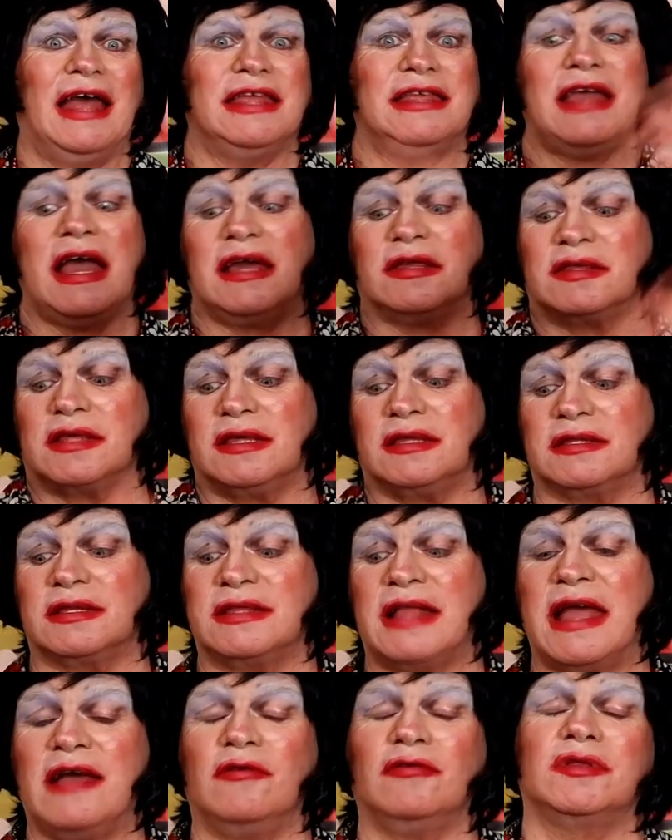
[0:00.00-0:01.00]
Yes, it's
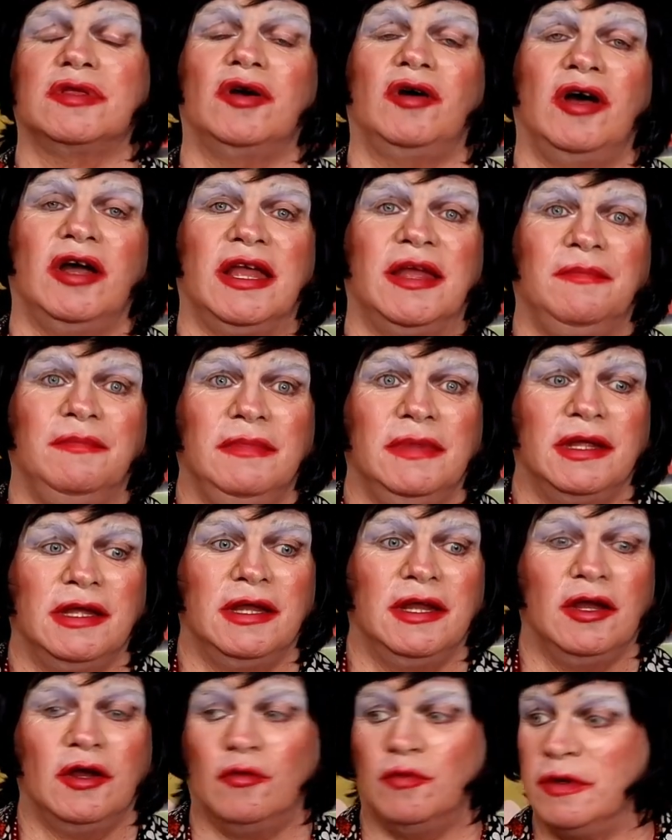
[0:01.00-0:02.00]
now time.
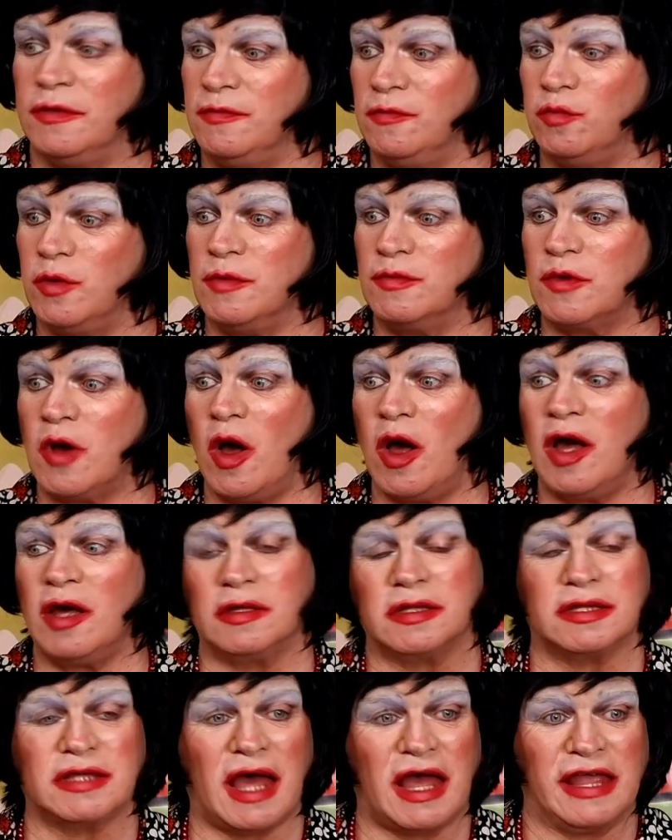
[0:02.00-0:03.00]
We've got our
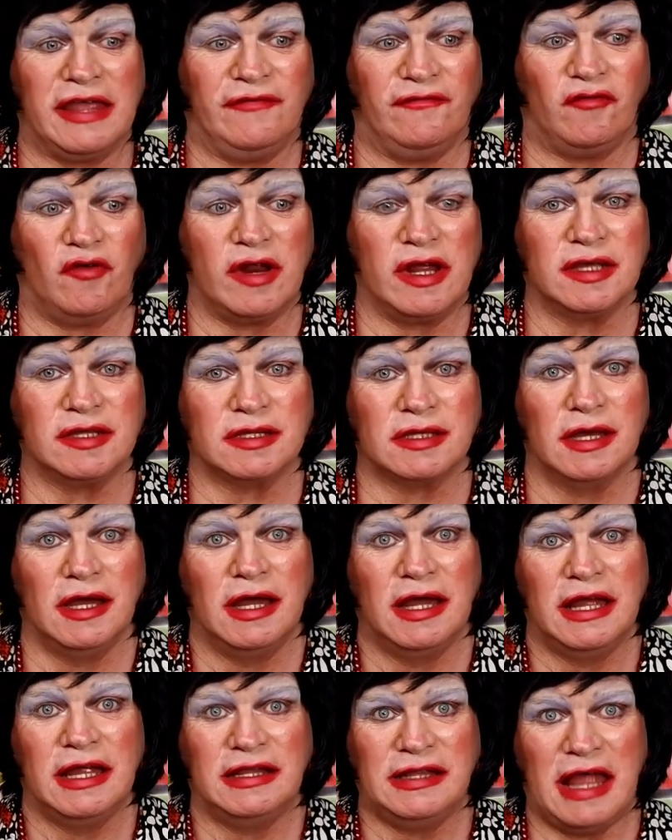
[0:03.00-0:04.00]
savouries.
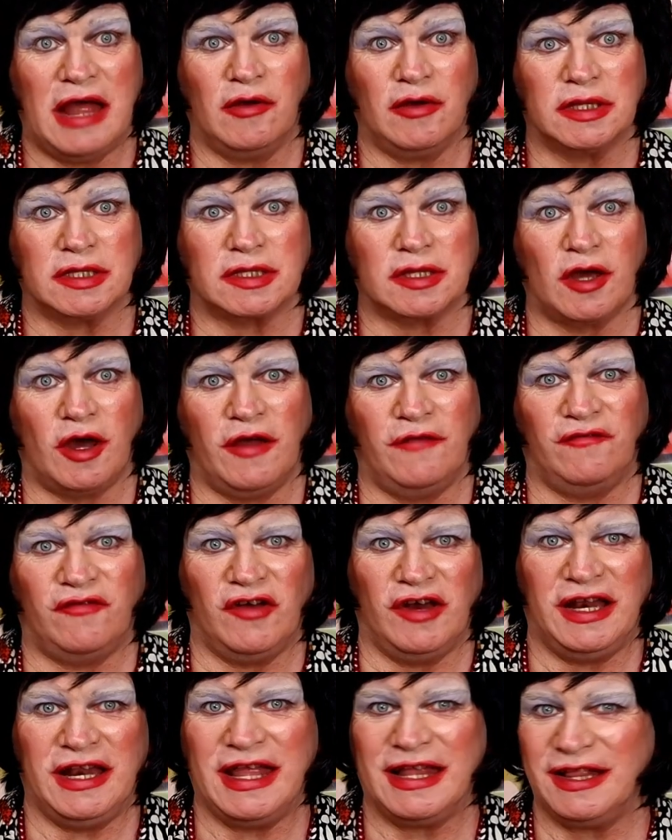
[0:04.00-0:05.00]
Now it's time for
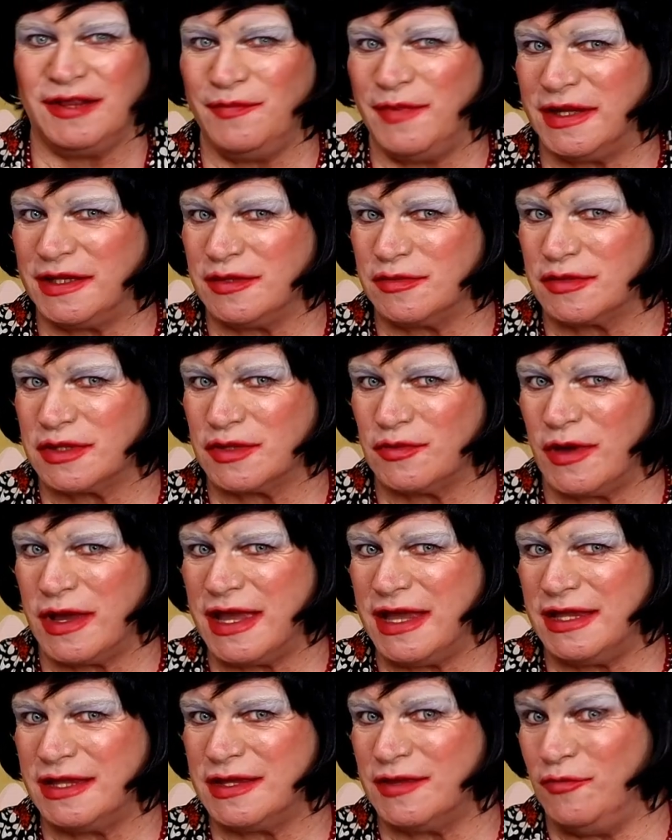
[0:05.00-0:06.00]
a little bit of
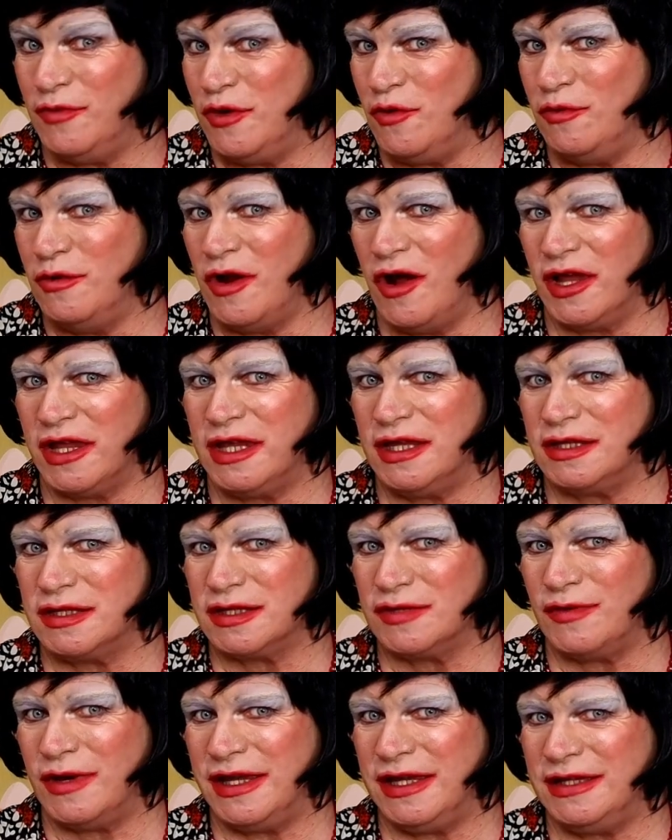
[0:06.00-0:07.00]
sweet, and we all like it
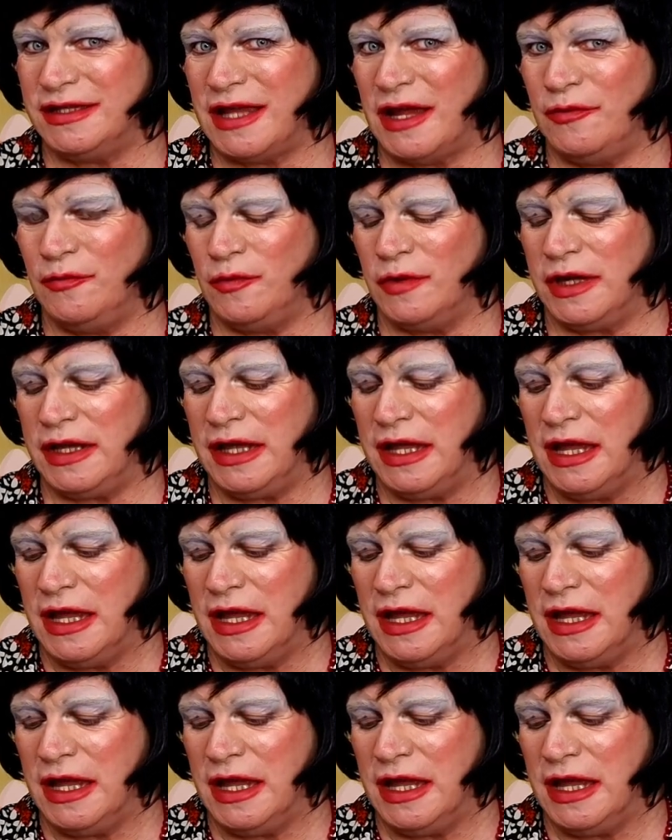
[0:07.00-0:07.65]
sweet, don't we?